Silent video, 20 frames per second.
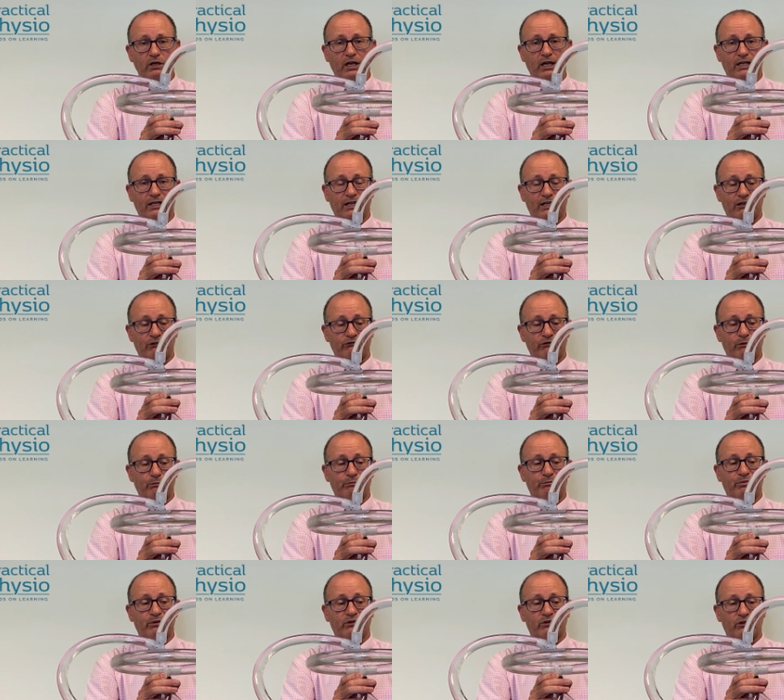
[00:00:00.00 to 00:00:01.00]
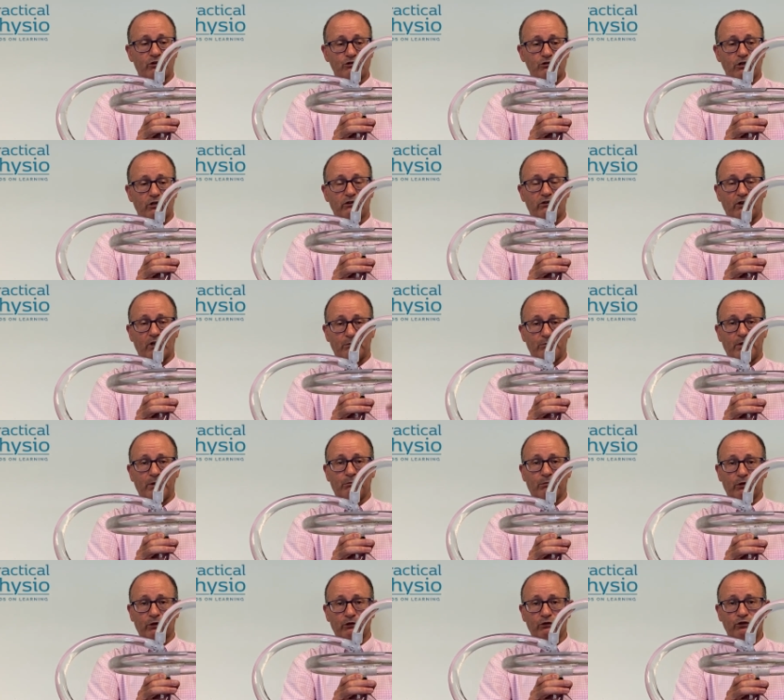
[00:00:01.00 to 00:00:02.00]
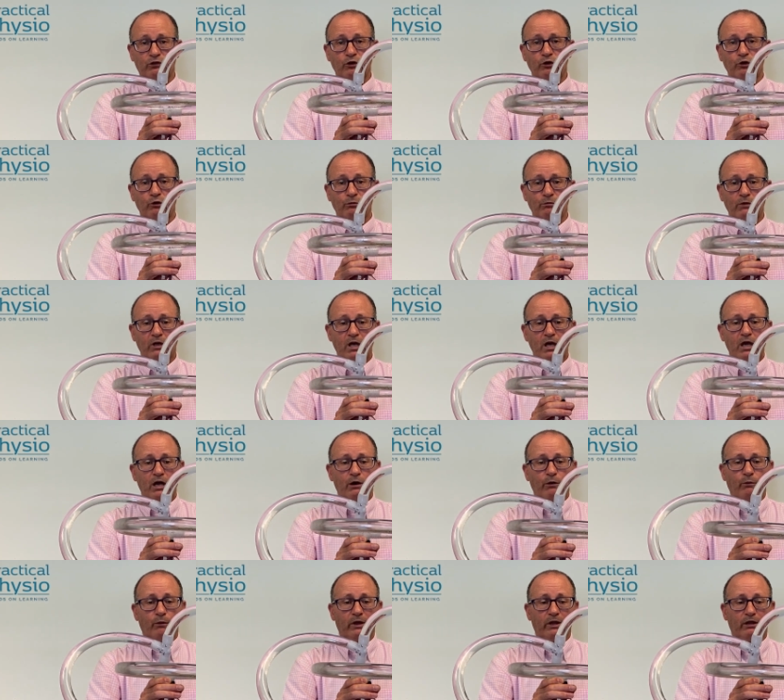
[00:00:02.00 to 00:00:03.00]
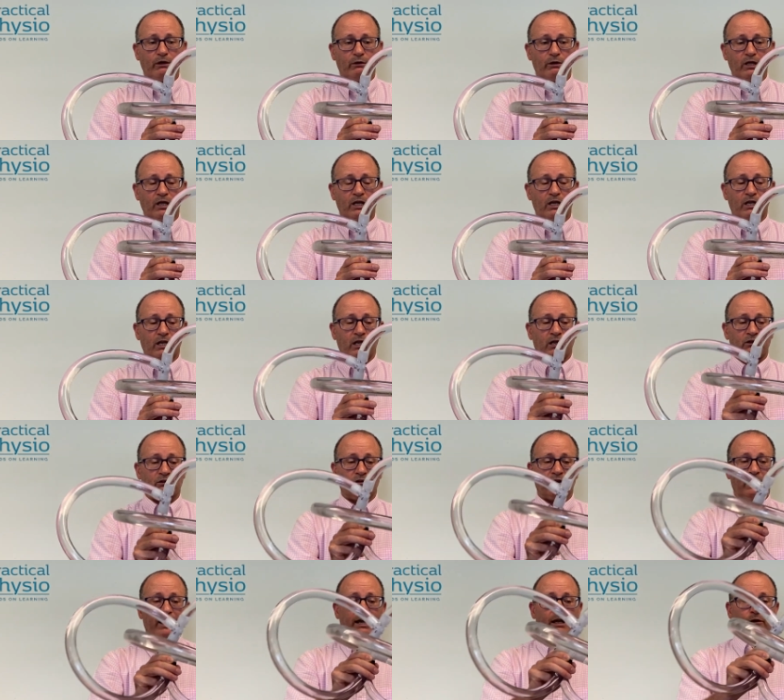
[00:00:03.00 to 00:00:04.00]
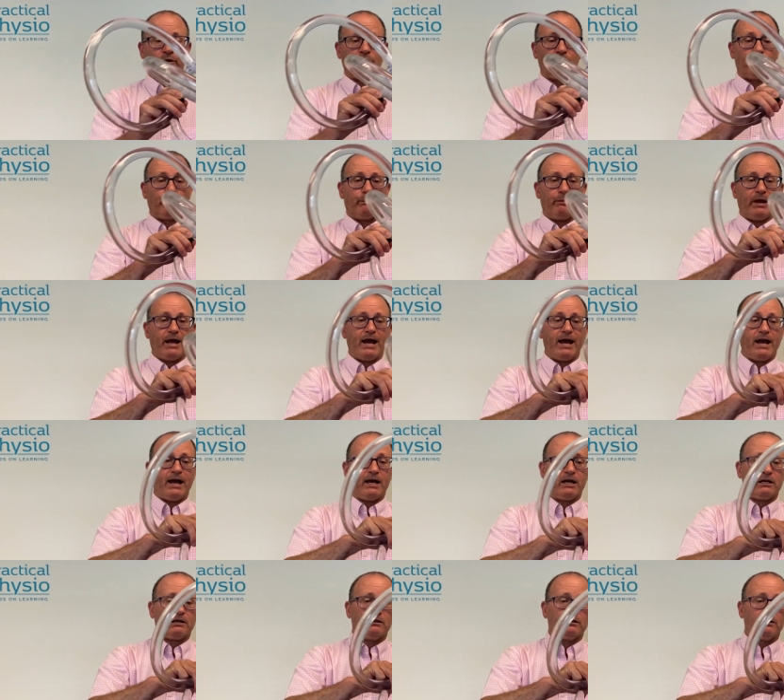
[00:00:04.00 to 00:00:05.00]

in the different positions that people assume, whether it is lying on their back